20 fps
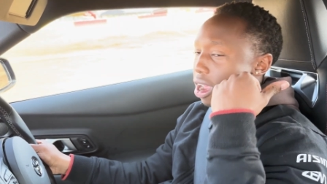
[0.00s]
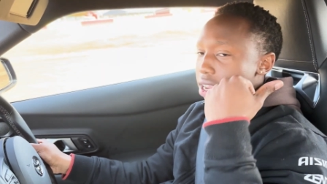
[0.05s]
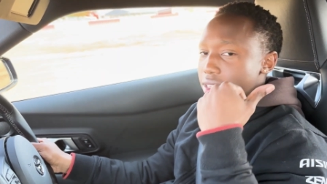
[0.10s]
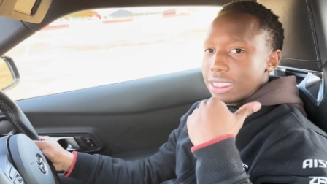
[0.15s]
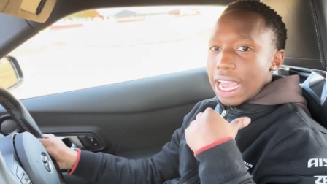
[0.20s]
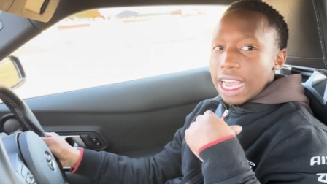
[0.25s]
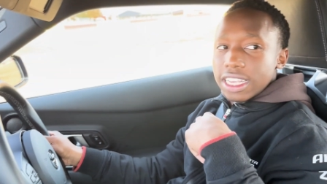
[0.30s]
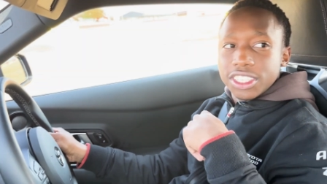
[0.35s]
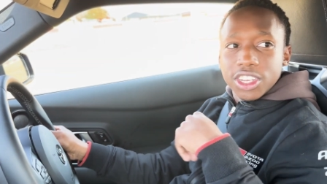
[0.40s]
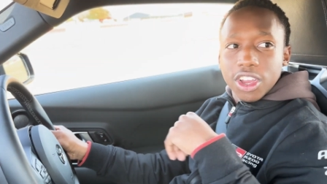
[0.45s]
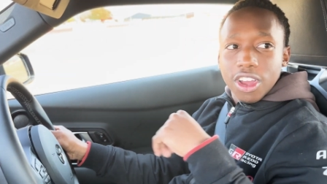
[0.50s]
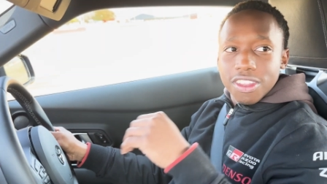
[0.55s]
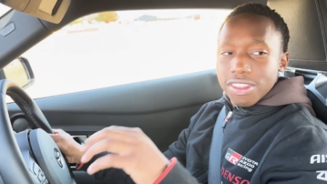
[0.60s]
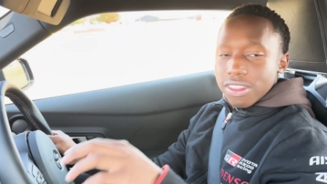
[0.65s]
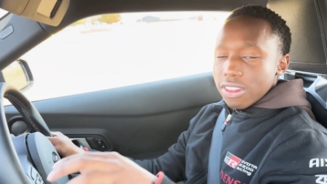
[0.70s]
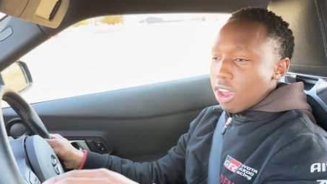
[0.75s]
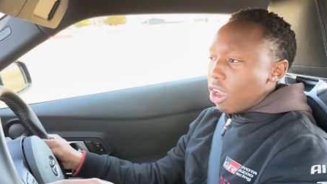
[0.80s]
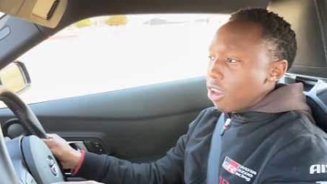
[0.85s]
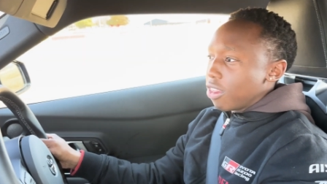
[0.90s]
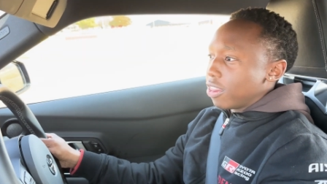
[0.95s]
tires you
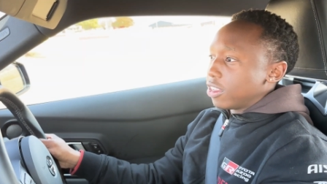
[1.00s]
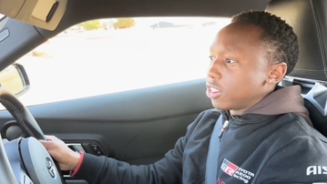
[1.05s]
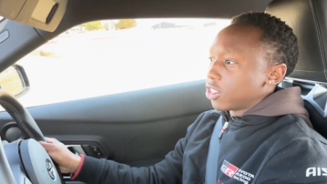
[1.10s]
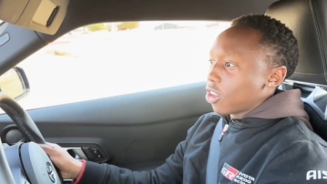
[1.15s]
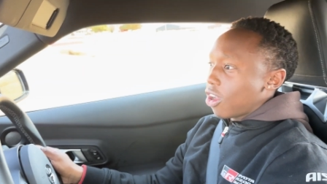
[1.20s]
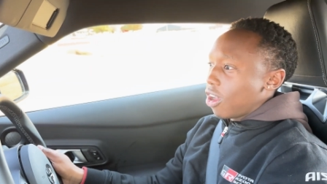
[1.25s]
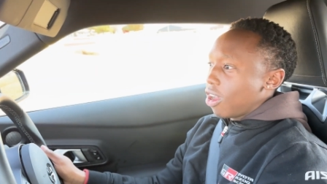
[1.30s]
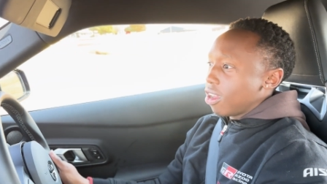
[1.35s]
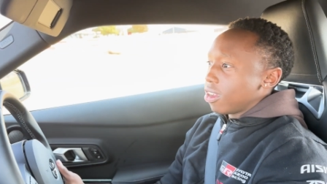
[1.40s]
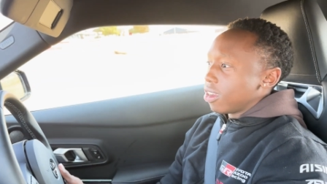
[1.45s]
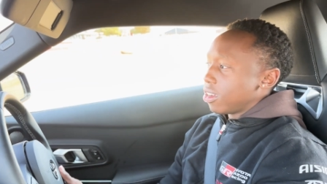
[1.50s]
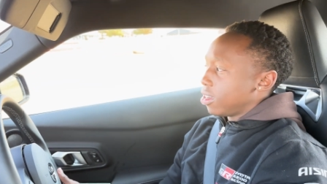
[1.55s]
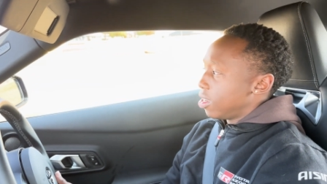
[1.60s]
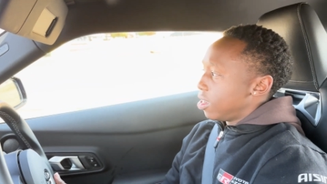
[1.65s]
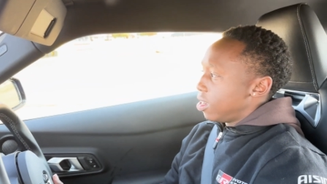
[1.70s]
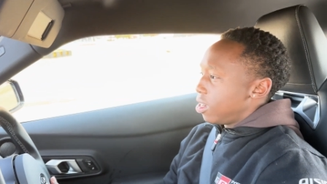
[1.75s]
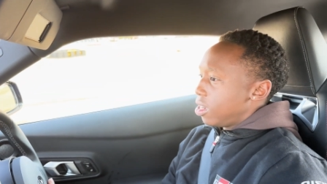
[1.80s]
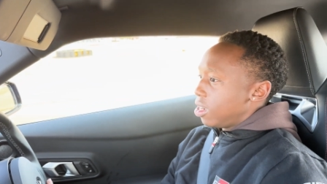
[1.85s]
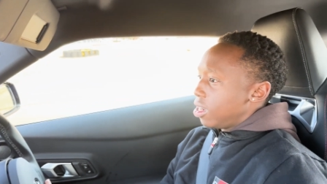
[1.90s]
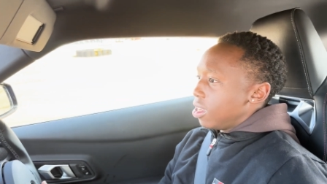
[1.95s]
on on this car
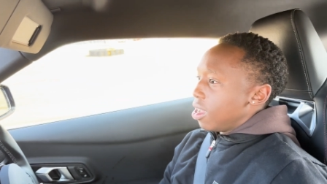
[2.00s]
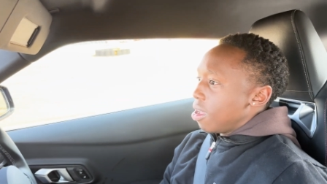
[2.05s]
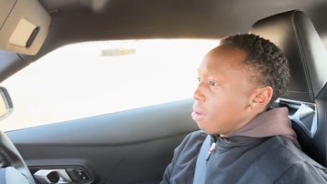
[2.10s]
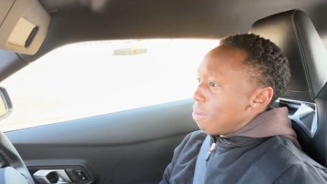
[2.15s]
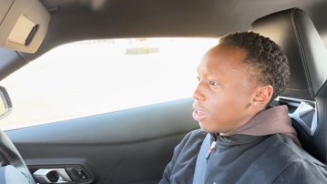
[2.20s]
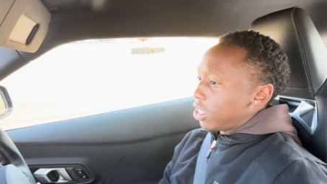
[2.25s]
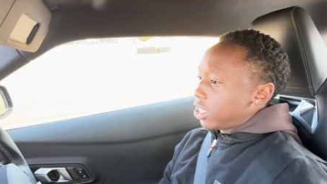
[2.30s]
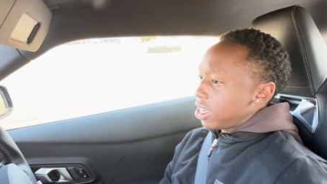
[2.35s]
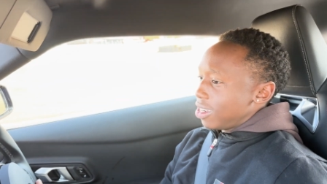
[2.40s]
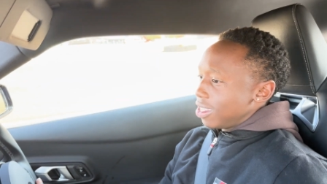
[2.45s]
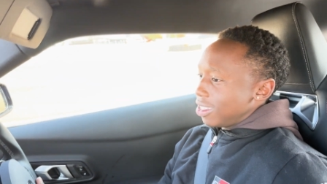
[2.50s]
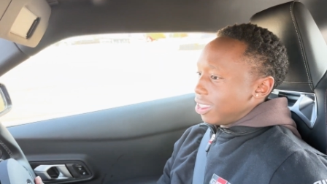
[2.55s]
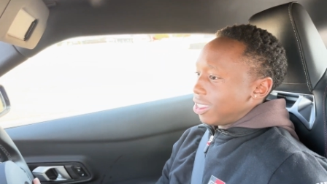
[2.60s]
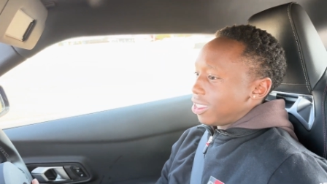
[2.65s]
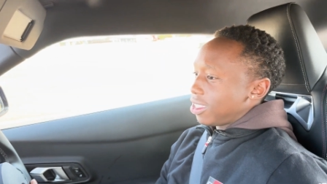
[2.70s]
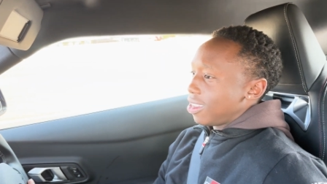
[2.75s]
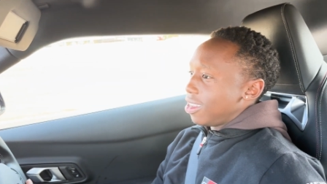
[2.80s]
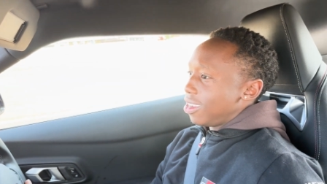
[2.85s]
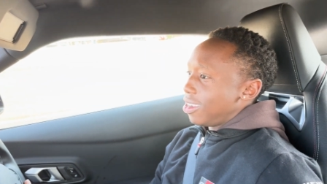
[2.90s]
michelin's michelin's